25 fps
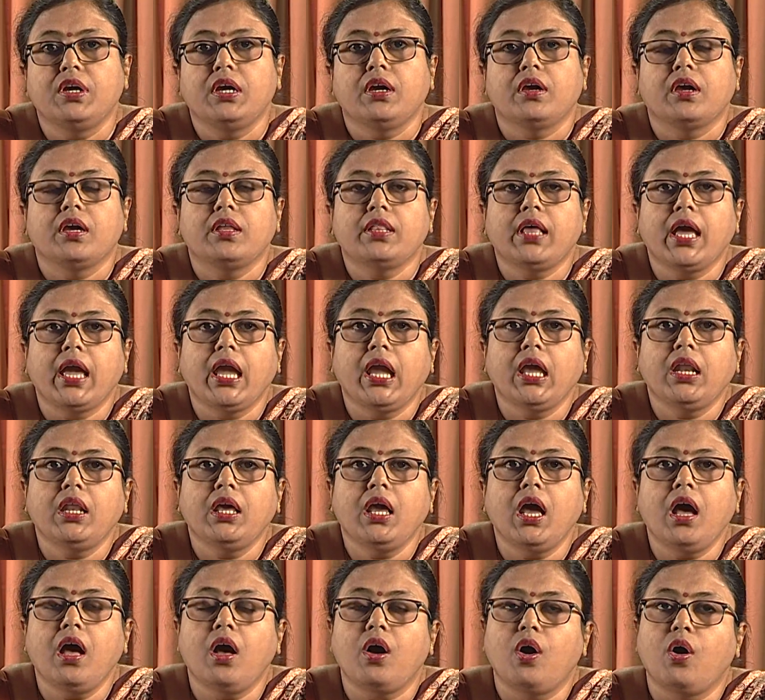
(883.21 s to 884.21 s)
in the
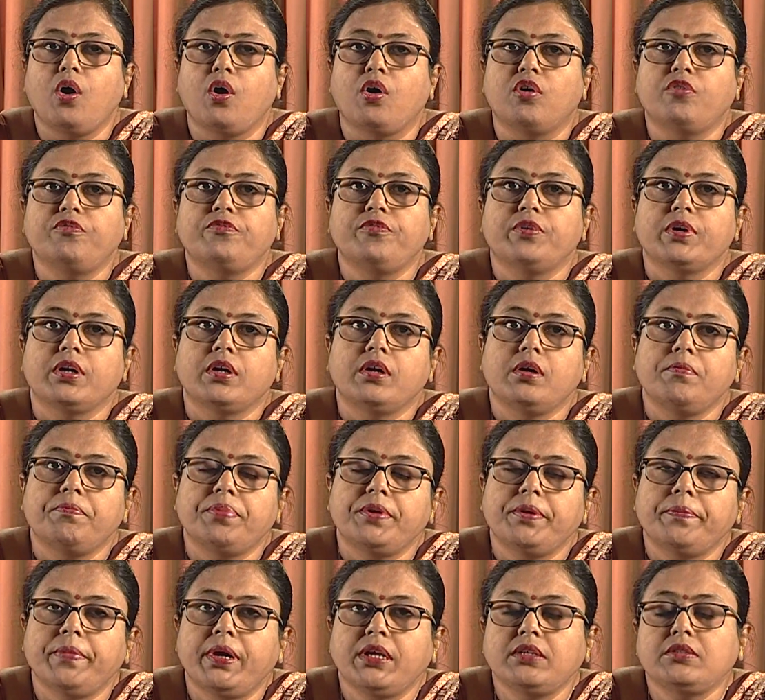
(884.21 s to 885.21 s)
area of
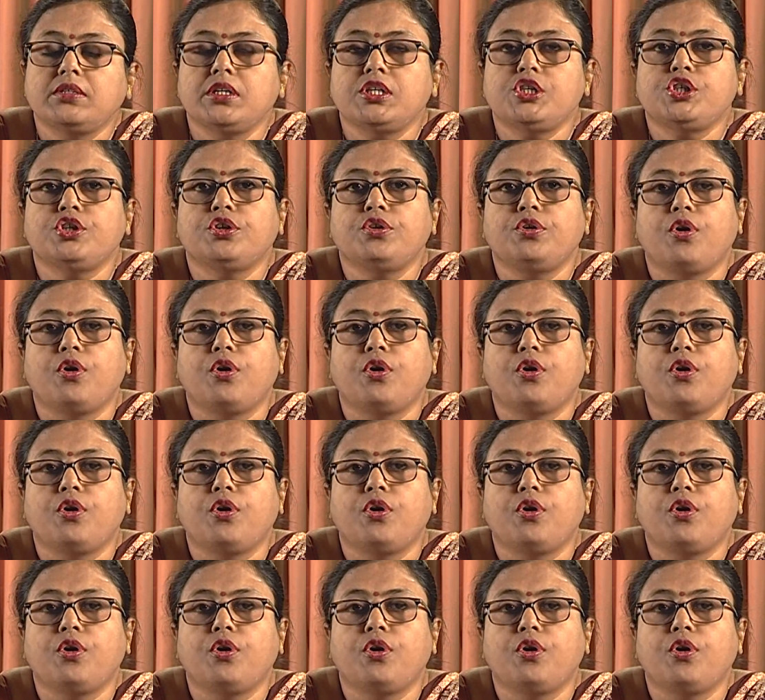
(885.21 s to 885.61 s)
implementation